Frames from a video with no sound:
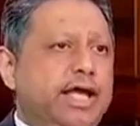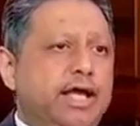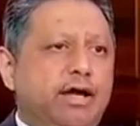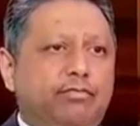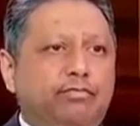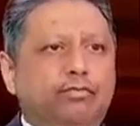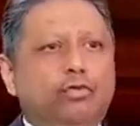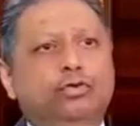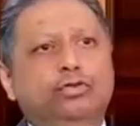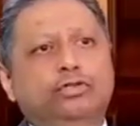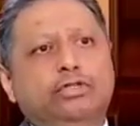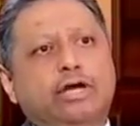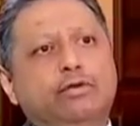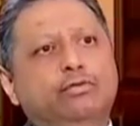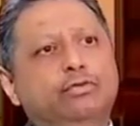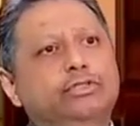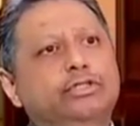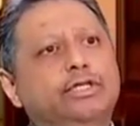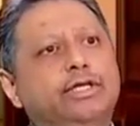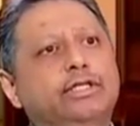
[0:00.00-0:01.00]
Of course,
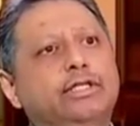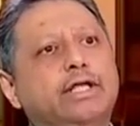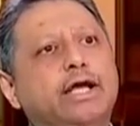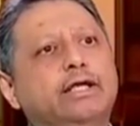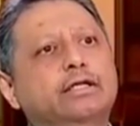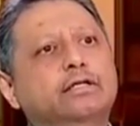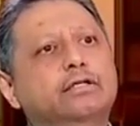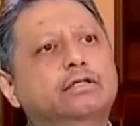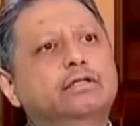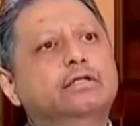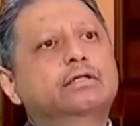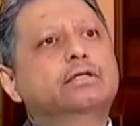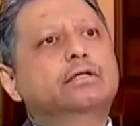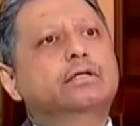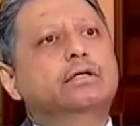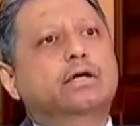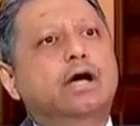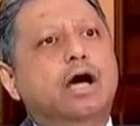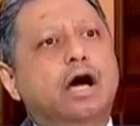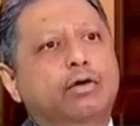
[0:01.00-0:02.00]
I would say that
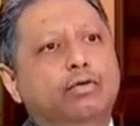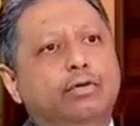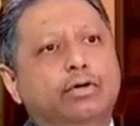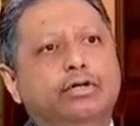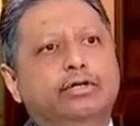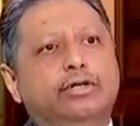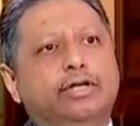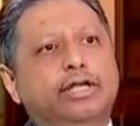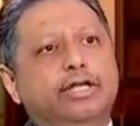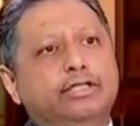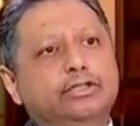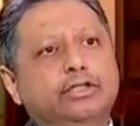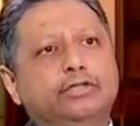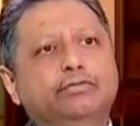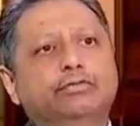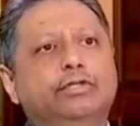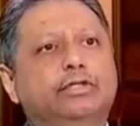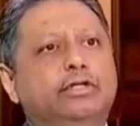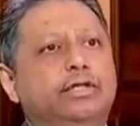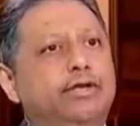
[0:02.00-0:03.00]
our
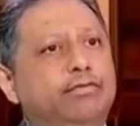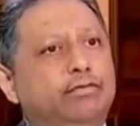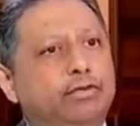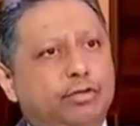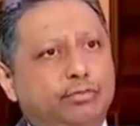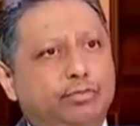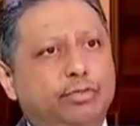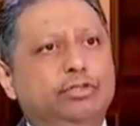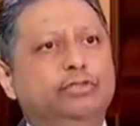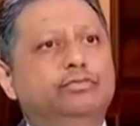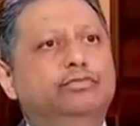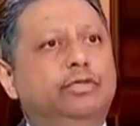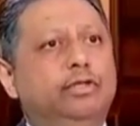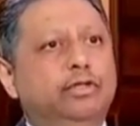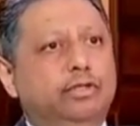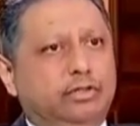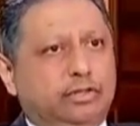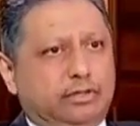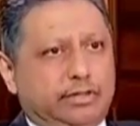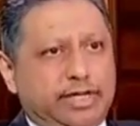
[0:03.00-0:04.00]
relation with the developers
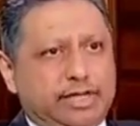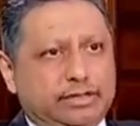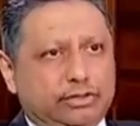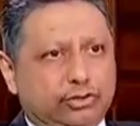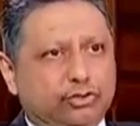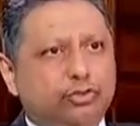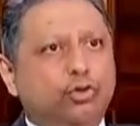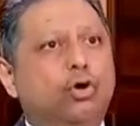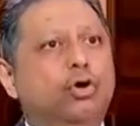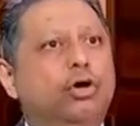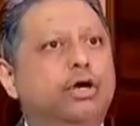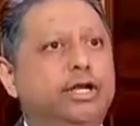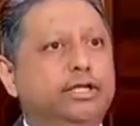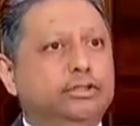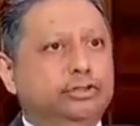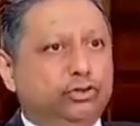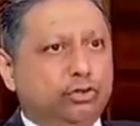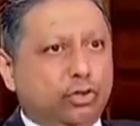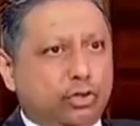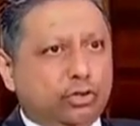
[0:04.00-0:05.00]
will get stronger and